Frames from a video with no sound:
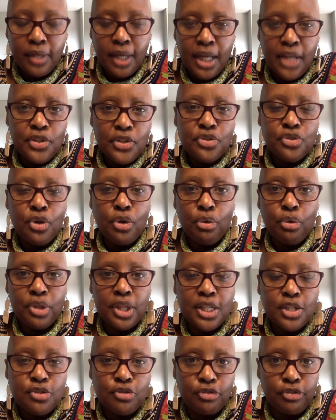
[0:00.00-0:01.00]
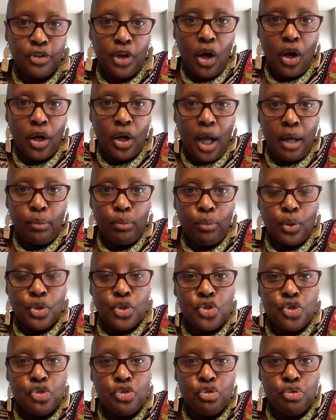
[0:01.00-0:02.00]
And so this vlog, I
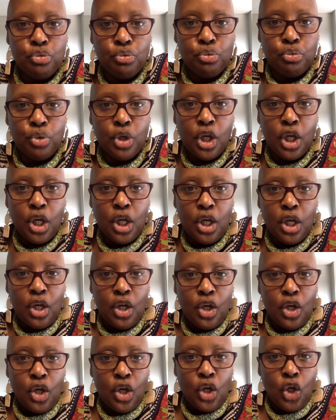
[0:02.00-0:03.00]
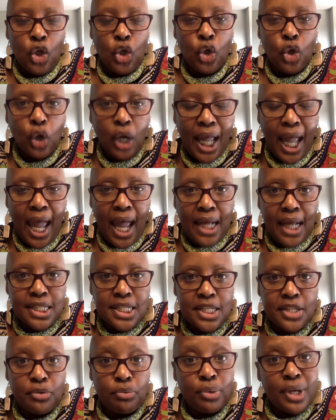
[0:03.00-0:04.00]
want to look
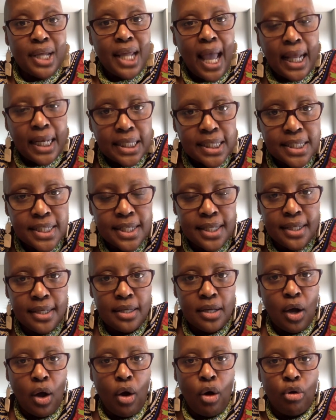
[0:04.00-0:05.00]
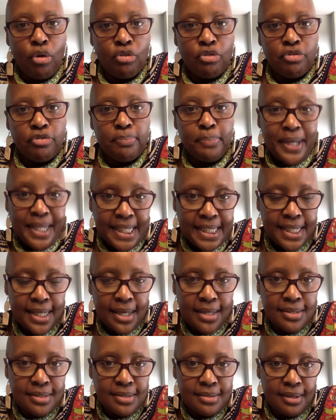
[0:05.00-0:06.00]
at the reality of
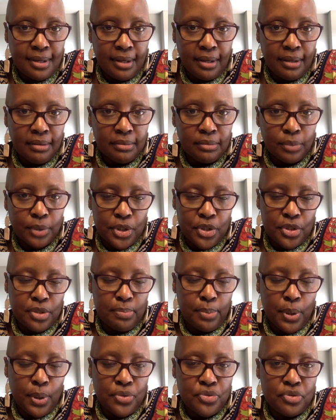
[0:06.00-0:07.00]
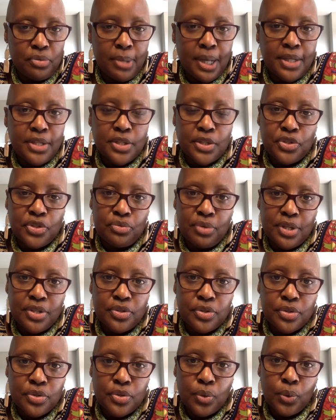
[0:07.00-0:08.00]
PTSD, which is post-traumatic stress
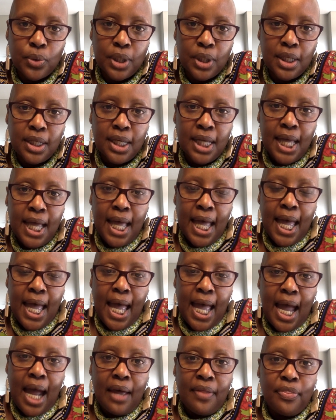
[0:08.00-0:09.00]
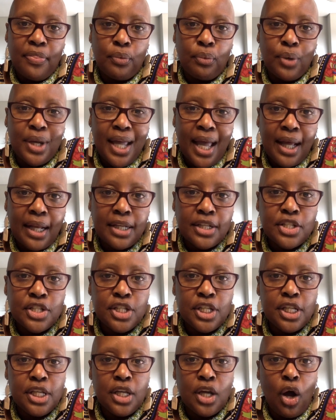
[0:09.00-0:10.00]
disorder, and the
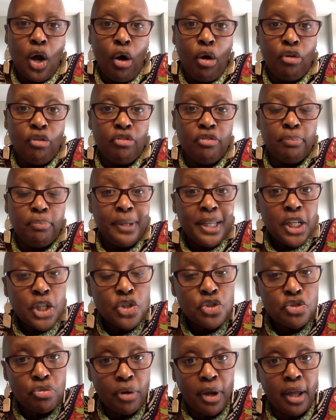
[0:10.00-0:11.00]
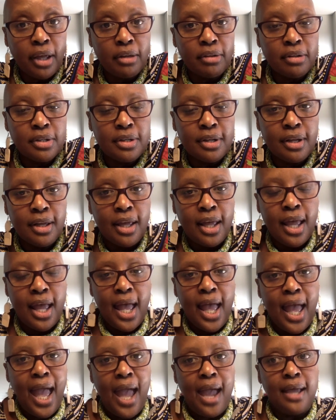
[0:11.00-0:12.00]
reality of being triggered,
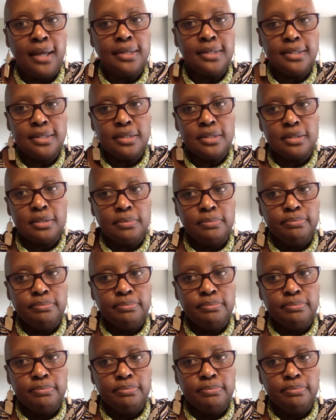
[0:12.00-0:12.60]
and